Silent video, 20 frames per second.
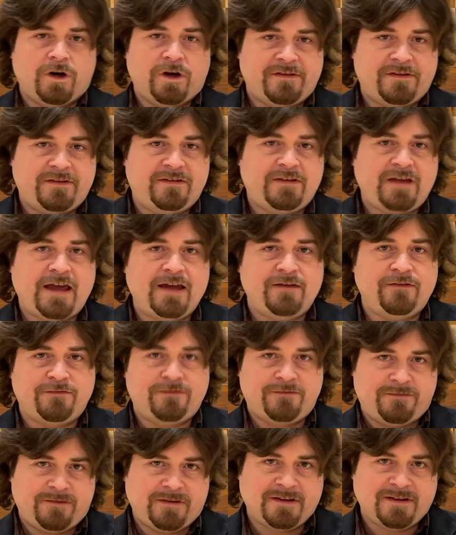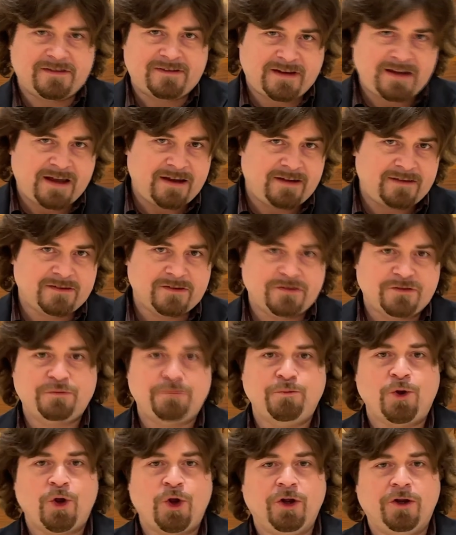it's safe and the stakes are
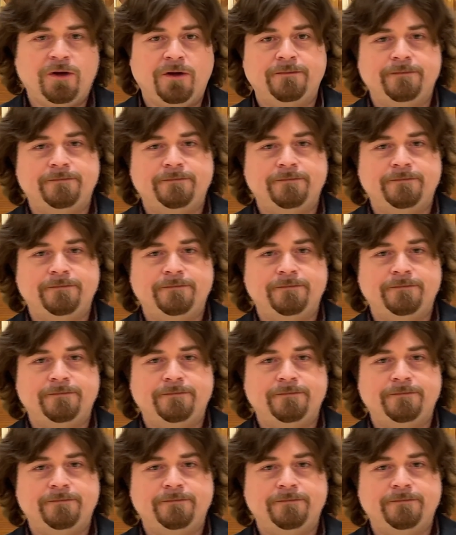small.